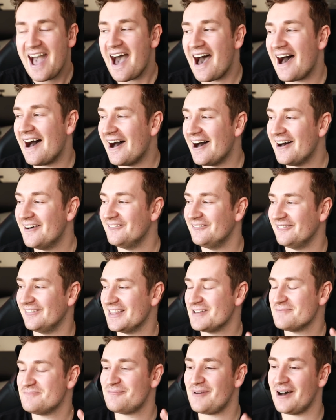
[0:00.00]

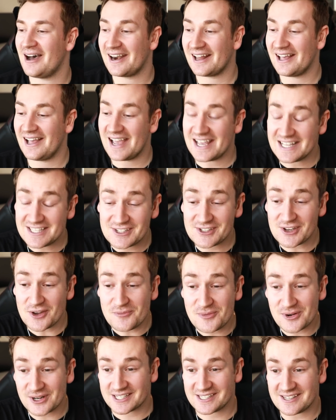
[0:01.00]
it's
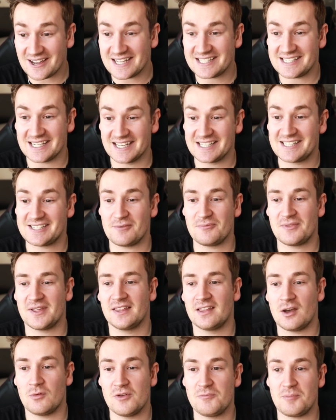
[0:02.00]
super exciting. It's
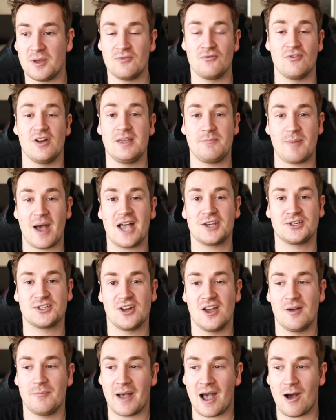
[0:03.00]
something that we've been really
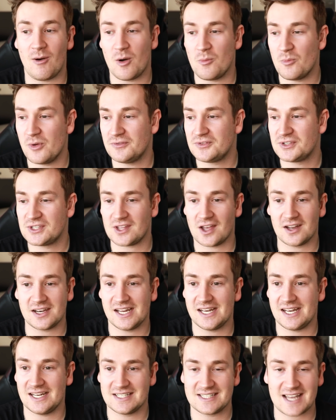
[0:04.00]
passionate about and we've
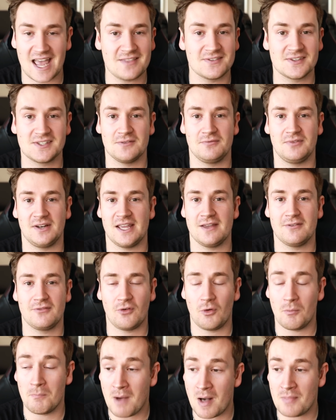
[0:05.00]
studied intensively
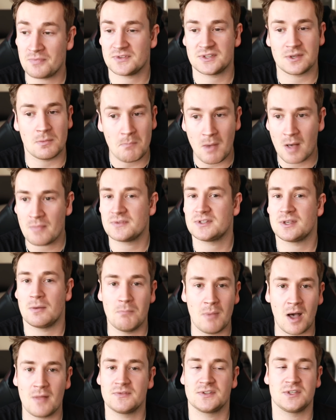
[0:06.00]
for months and months
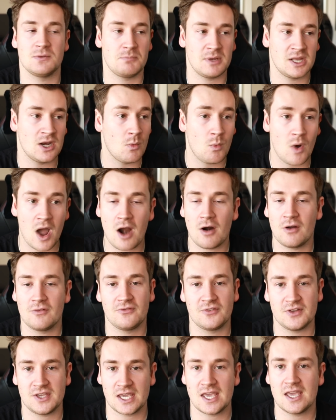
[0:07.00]
and months and been aware of
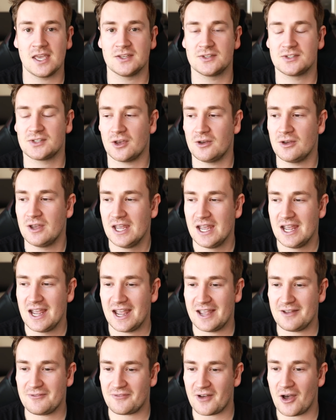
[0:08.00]
for years. So
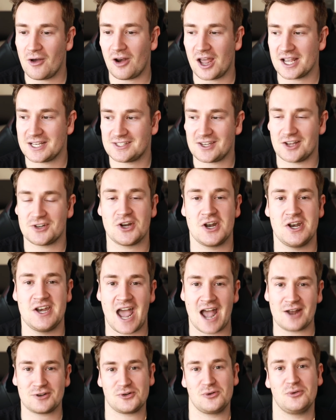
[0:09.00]
it felt like such a
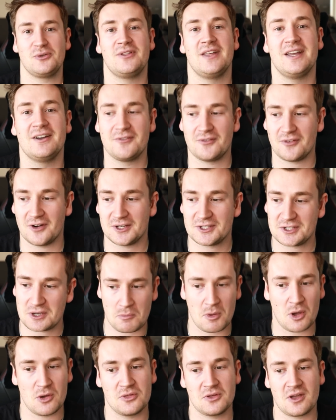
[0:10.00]
natural thing for us to
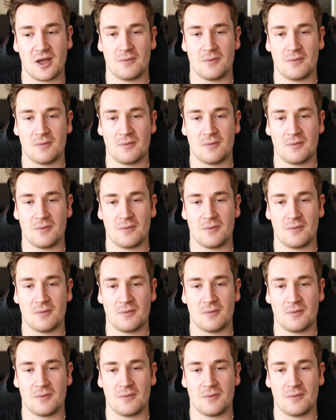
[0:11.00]
both